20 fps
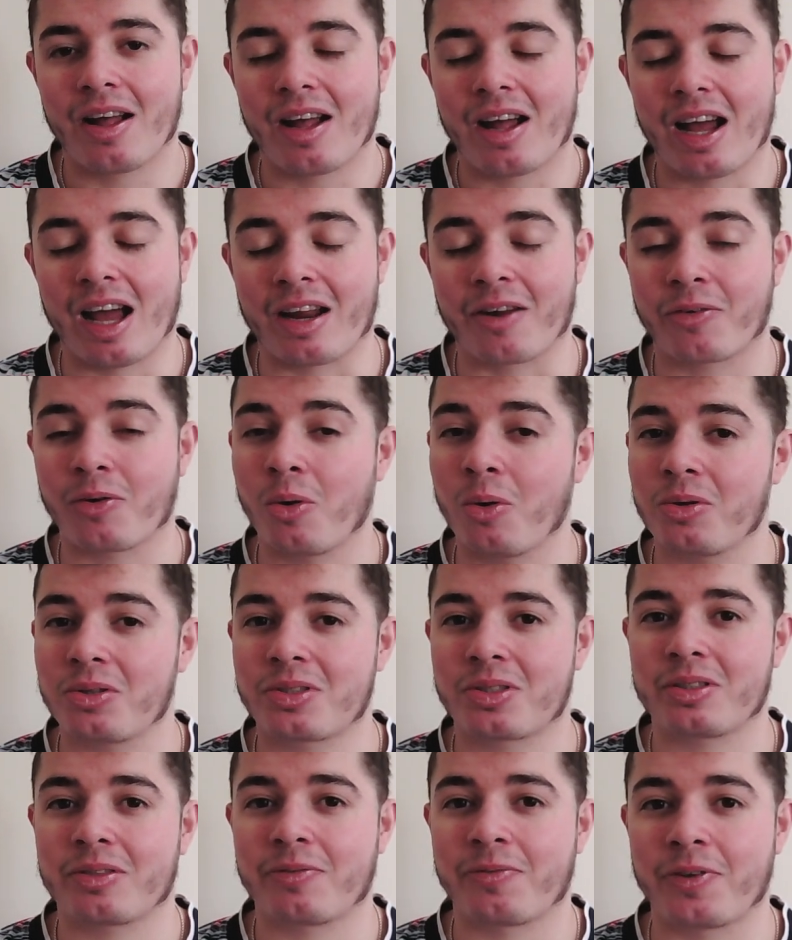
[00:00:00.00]
And of
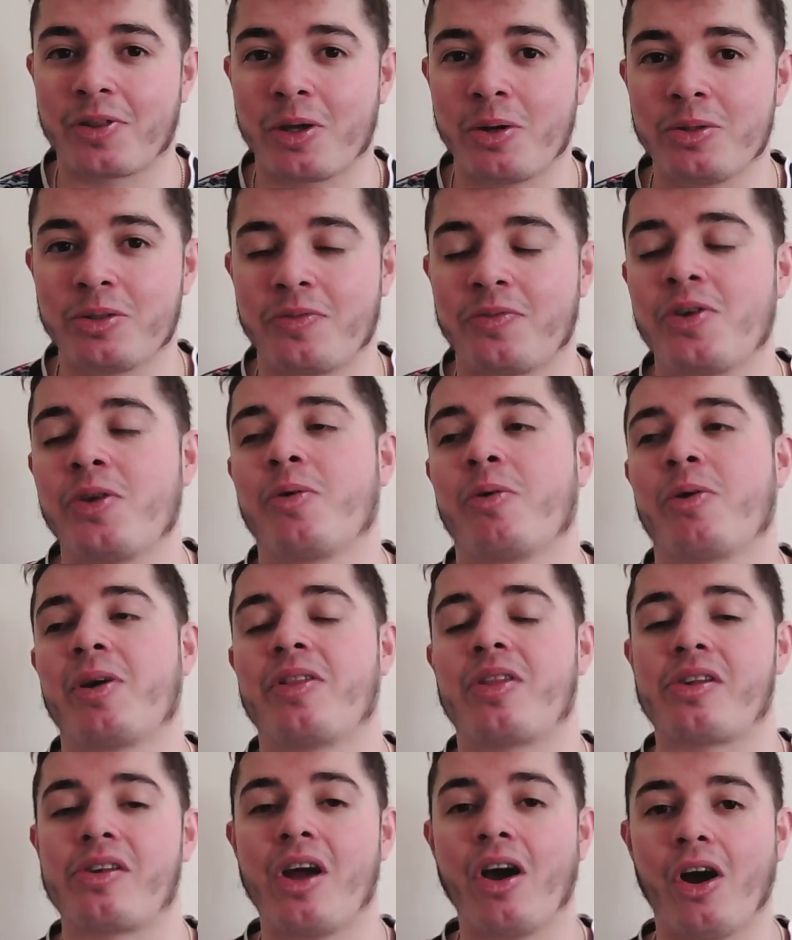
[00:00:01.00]
course, for those of you who are in
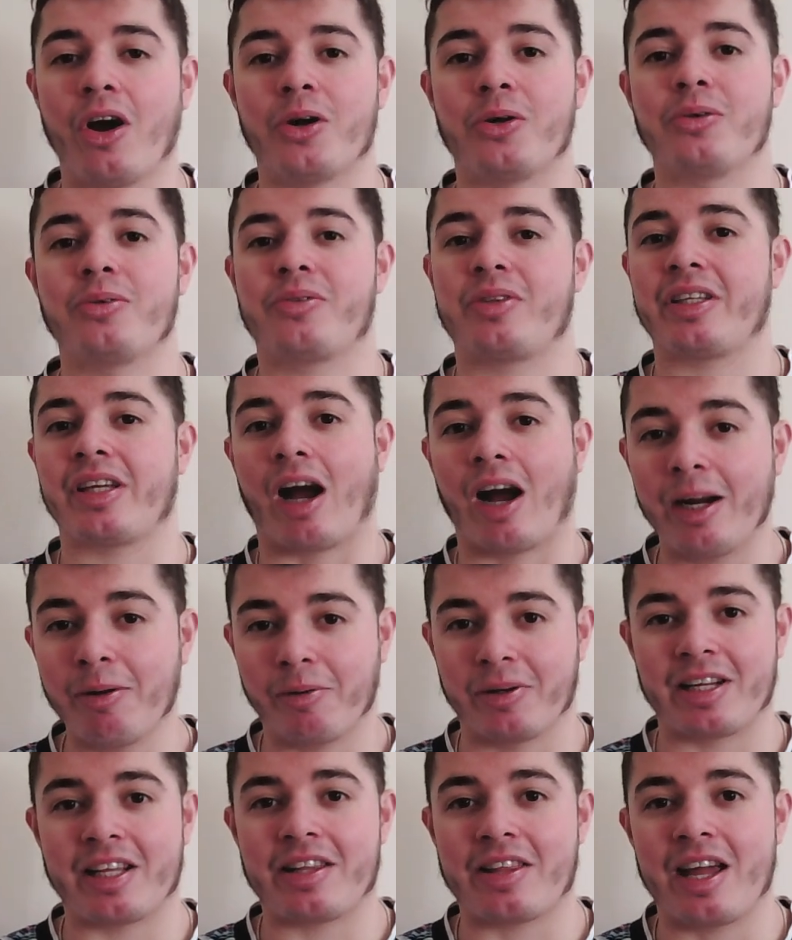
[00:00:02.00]
the know, the
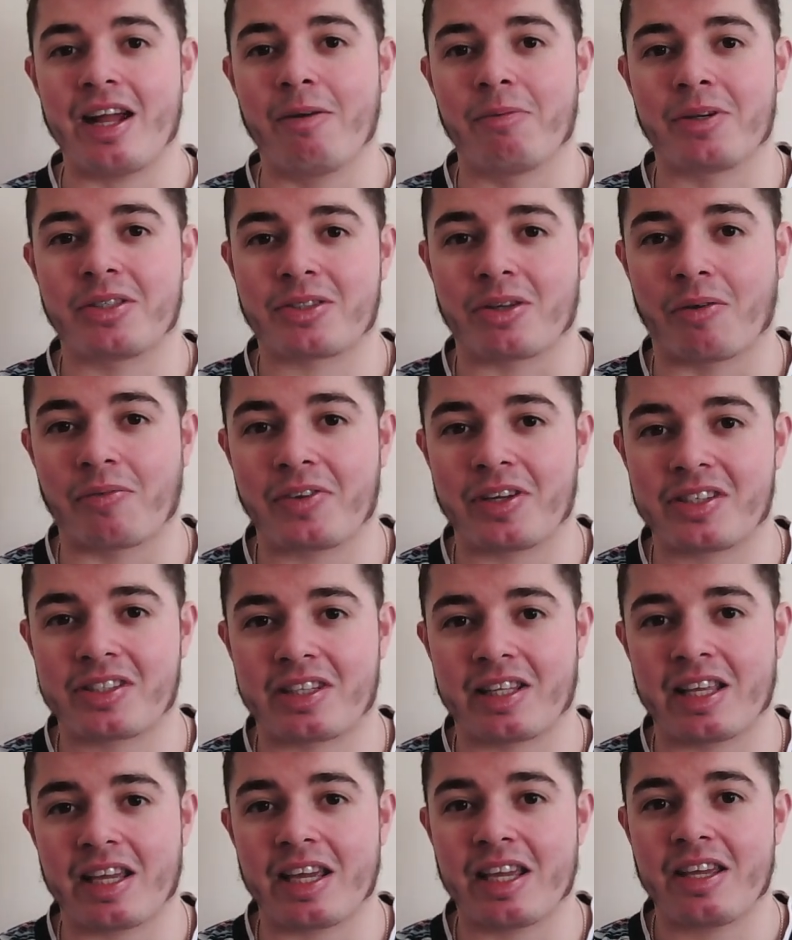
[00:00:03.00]
irony there is
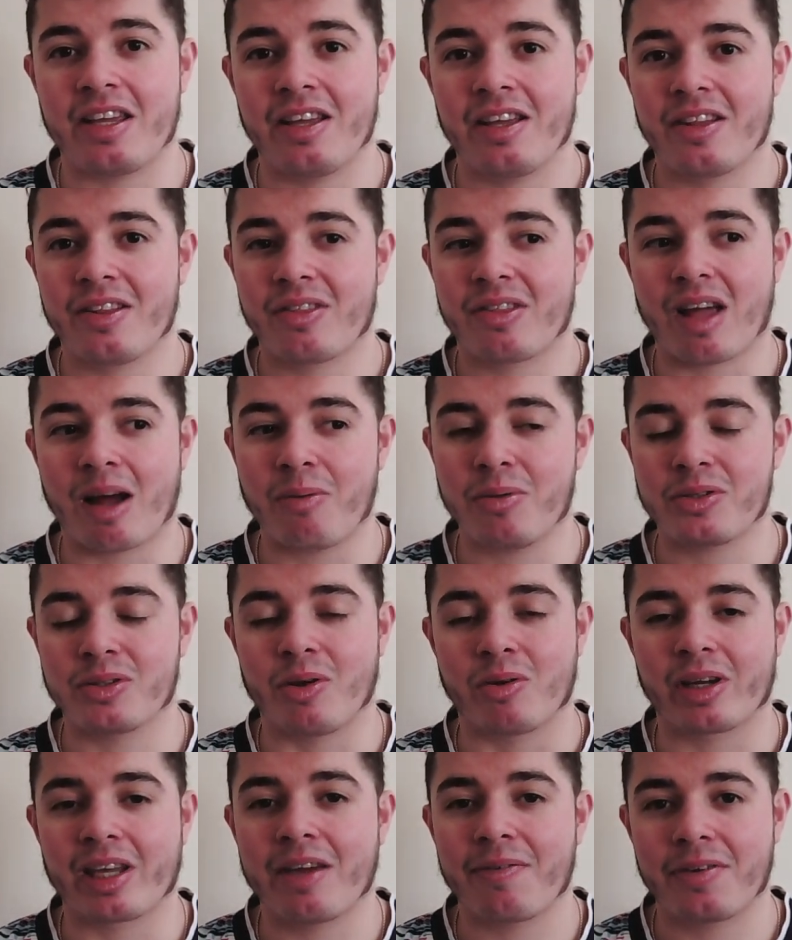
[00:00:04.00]
obviously that was
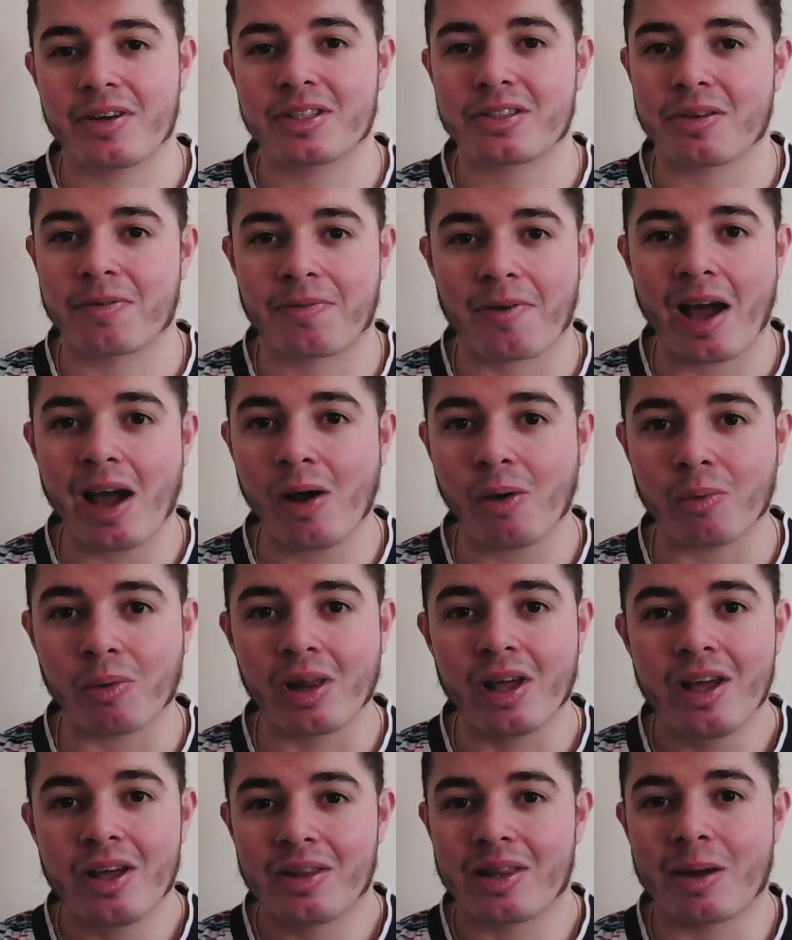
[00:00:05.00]
not given as a foul.
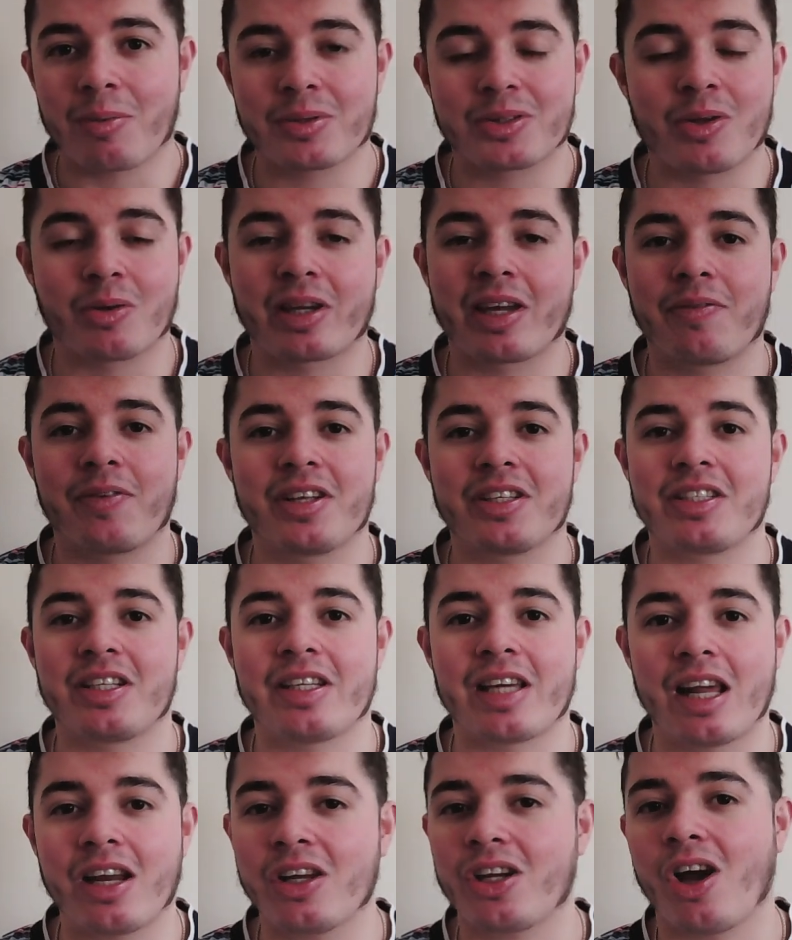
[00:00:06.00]
That was not given as a
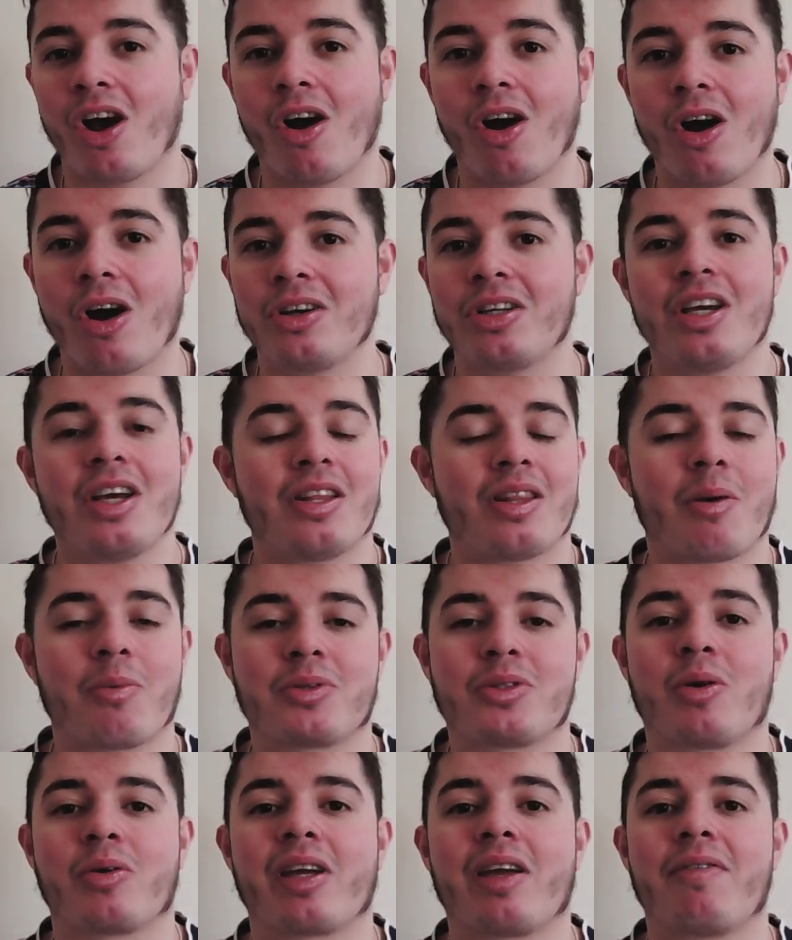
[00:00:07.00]
yellow card. That was
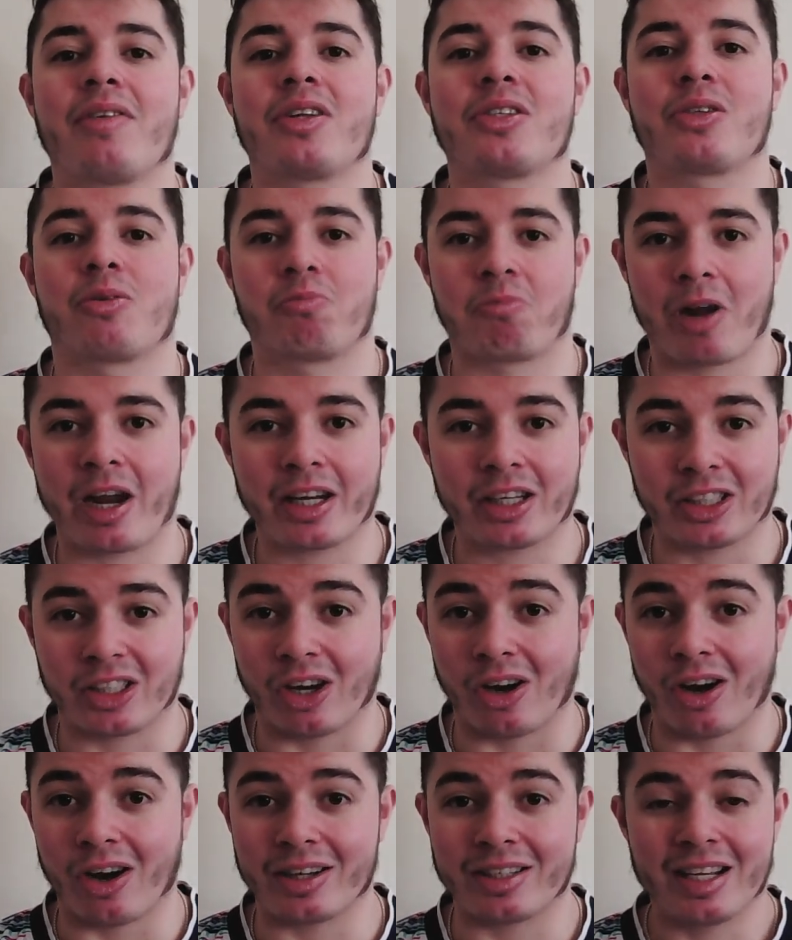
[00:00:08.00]
not given as a red
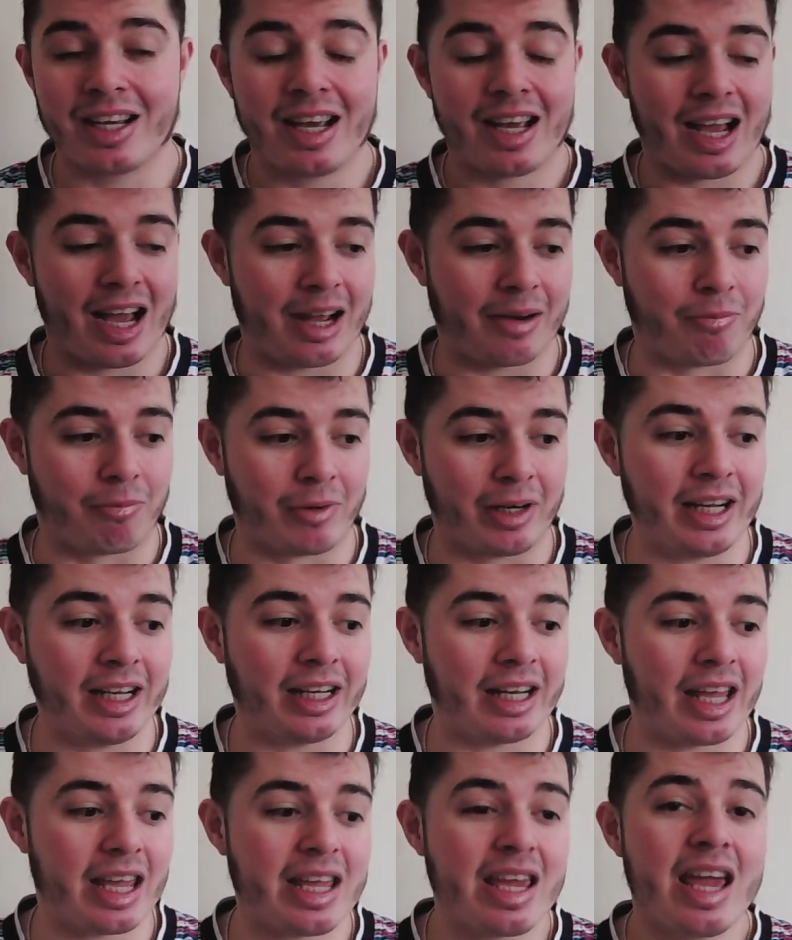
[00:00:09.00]
card. And
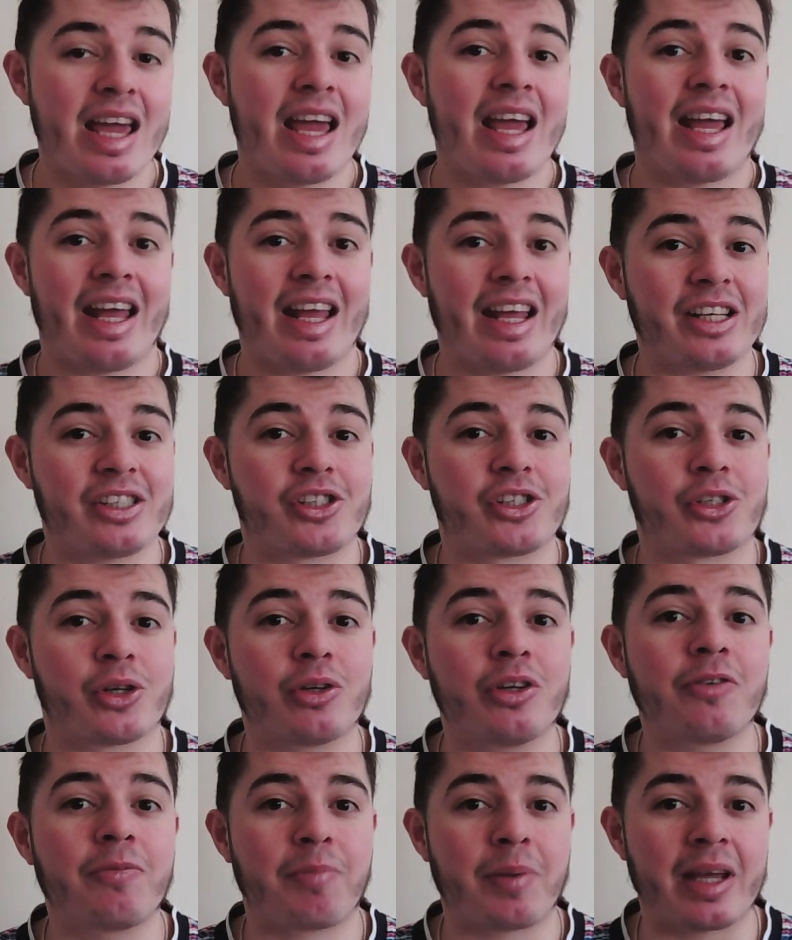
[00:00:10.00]
really, it should
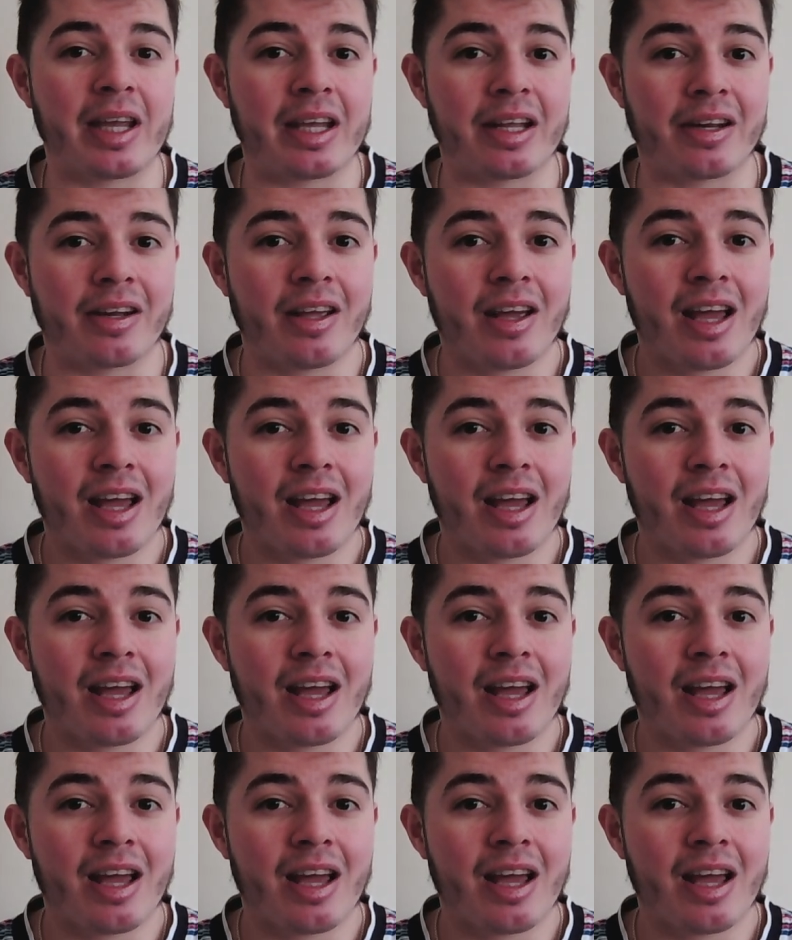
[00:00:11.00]
have been.